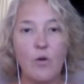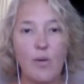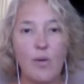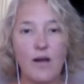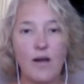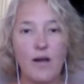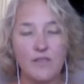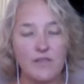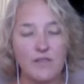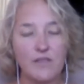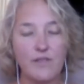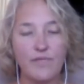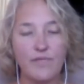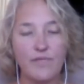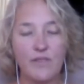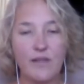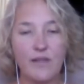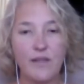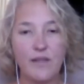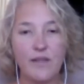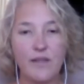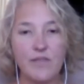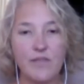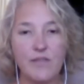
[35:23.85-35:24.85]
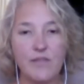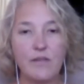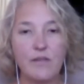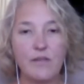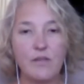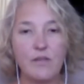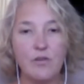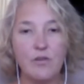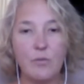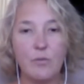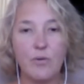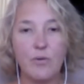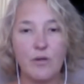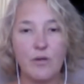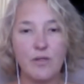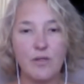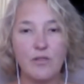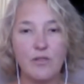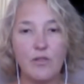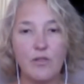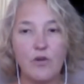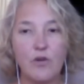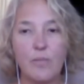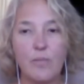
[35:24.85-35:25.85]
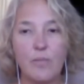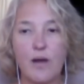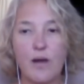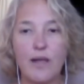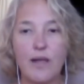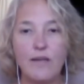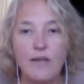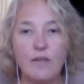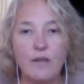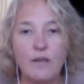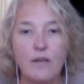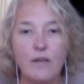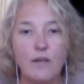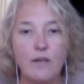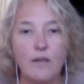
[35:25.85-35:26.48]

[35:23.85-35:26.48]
positive things that you can put into your mind,